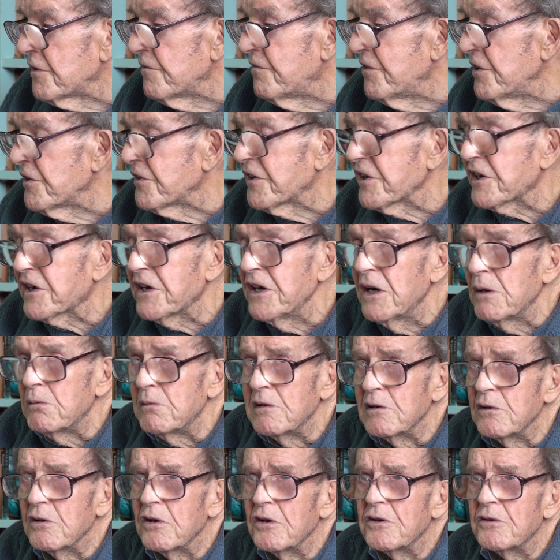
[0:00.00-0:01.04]
to fit the
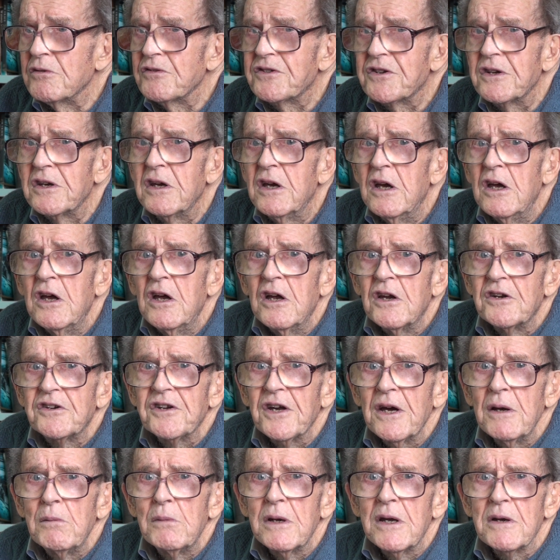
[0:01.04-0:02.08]
camera on. You see,
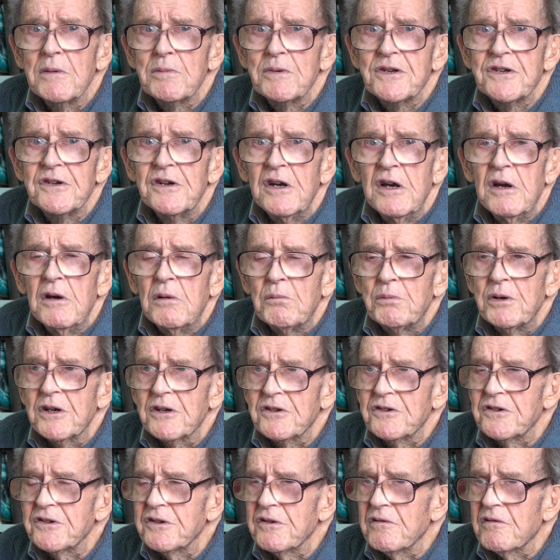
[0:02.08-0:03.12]
time-lapse
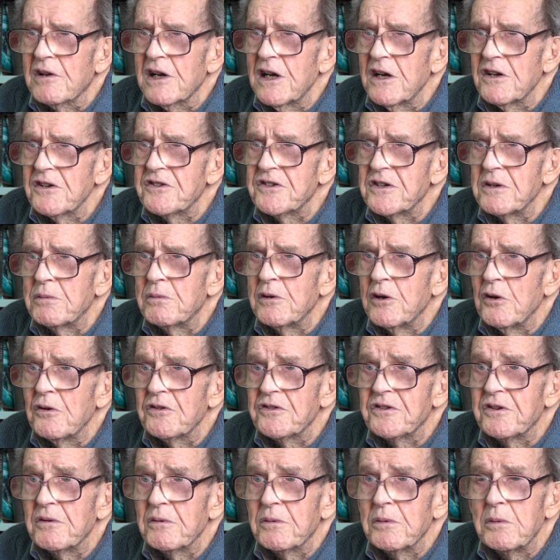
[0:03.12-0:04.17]
pictures of glacier,
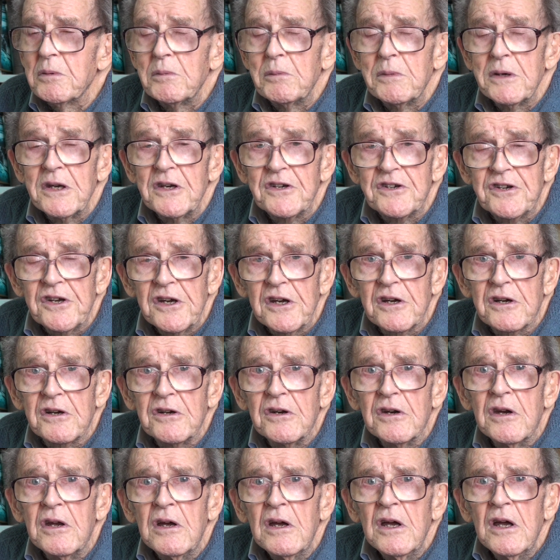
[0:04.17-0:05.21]
lots of them have been
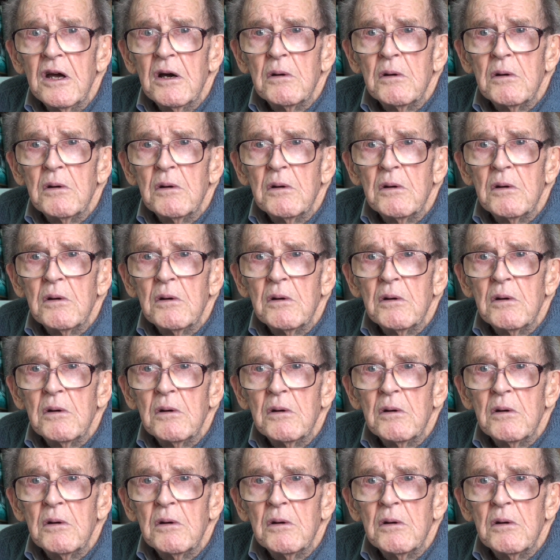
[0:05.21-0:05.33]
taken,